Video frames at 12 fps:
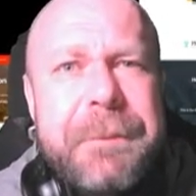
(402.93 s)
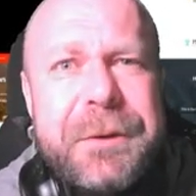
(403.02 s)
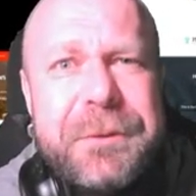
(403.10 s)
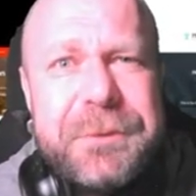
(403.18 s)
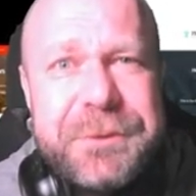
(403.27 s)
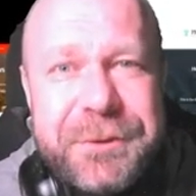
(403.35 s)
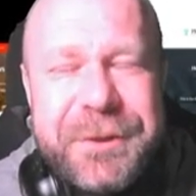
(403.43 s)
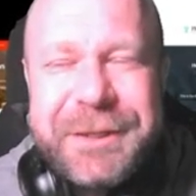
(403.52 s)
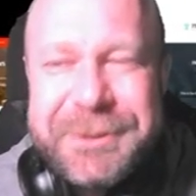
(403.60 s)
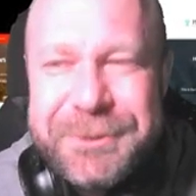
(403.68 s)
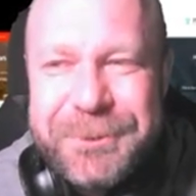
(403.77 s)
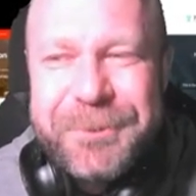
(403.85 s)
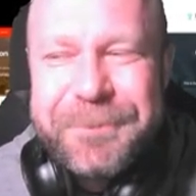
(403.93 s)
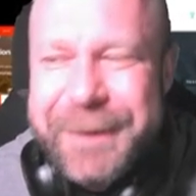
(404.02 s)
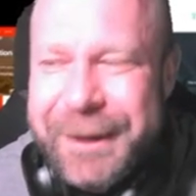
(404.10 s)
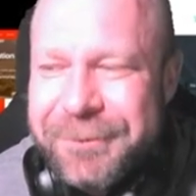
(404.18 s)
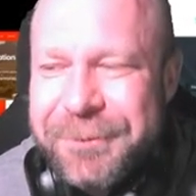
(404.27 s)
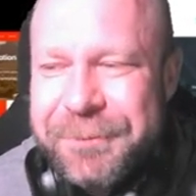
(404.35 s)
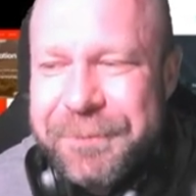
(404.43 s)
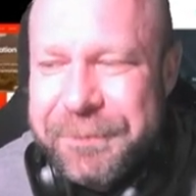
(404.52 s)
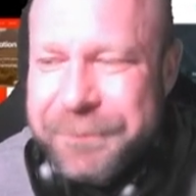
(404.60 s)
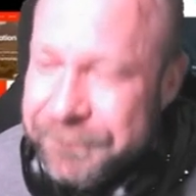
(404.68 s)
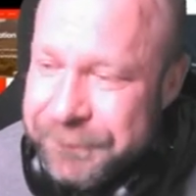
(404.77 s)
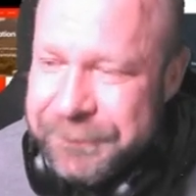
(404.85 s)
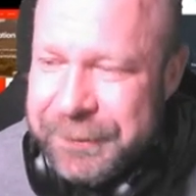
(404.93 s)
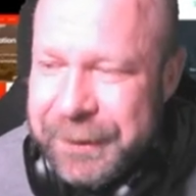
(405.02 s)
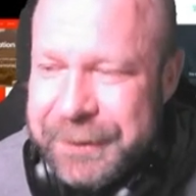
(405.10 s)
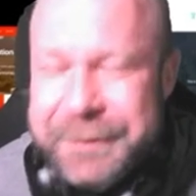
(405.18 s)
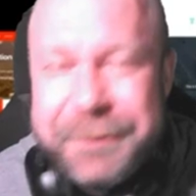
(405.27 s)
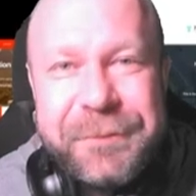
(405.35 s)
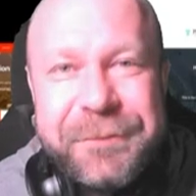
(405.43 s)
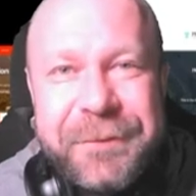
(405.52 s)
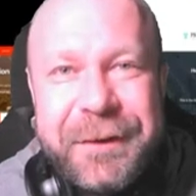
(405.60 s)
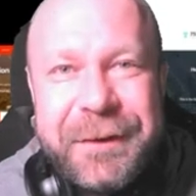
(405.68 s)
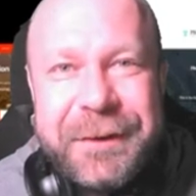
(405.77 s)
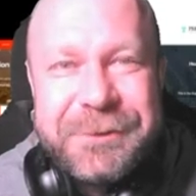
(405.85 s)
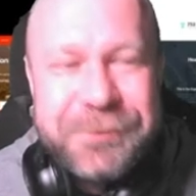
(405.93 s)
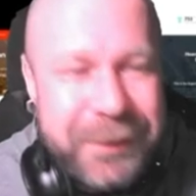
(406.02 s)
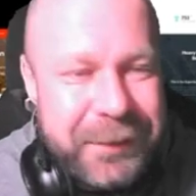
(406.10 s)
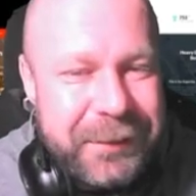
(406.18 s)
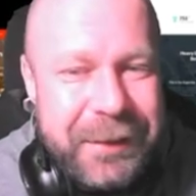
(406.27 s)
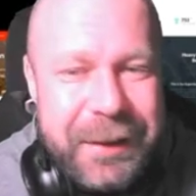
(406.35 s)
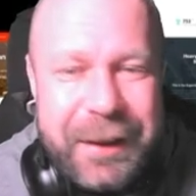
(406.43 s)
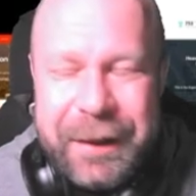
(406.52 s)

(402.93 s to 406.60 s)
Because you guys taught me how to I deal with clients well.